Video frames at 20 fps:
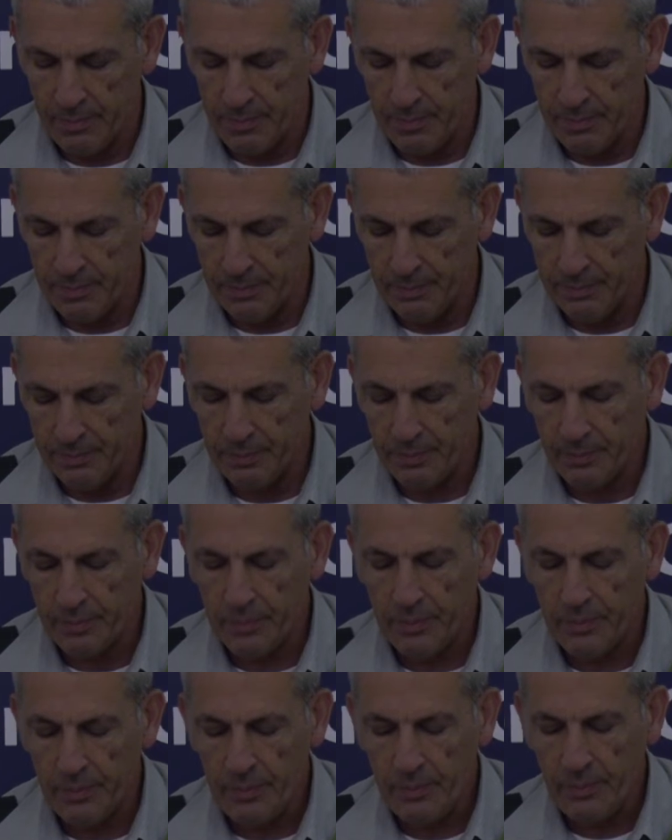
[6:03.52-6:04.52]

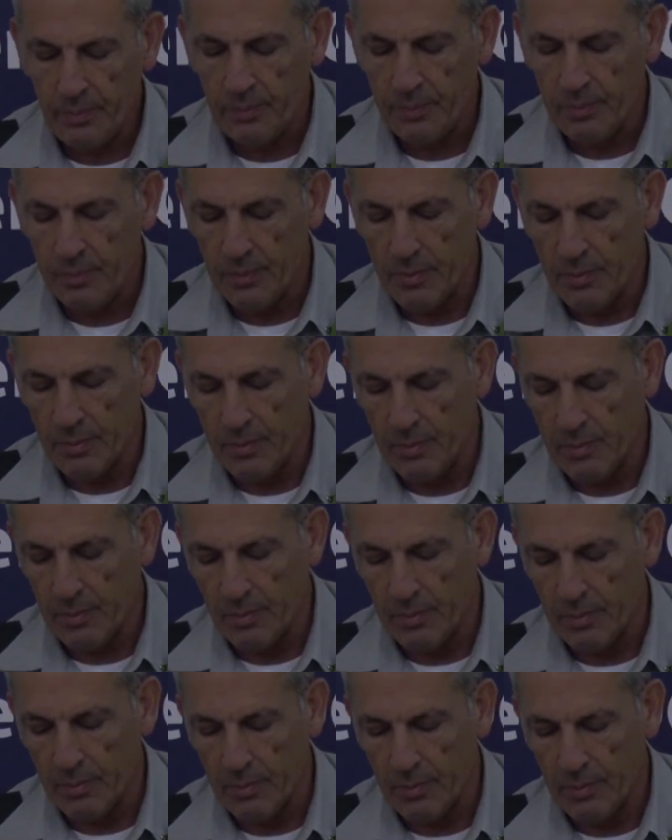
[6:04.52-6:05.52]

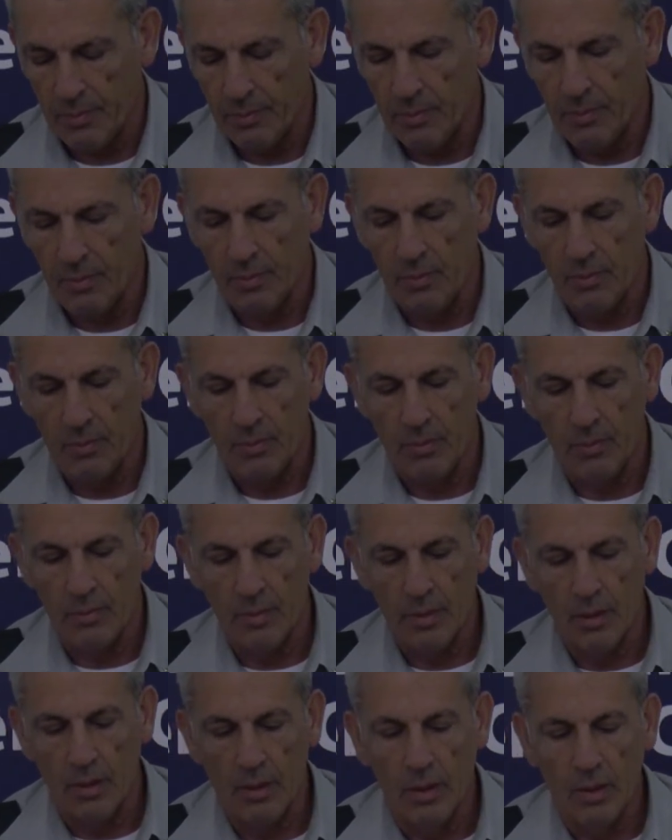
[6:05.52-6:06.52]
(no one is talking)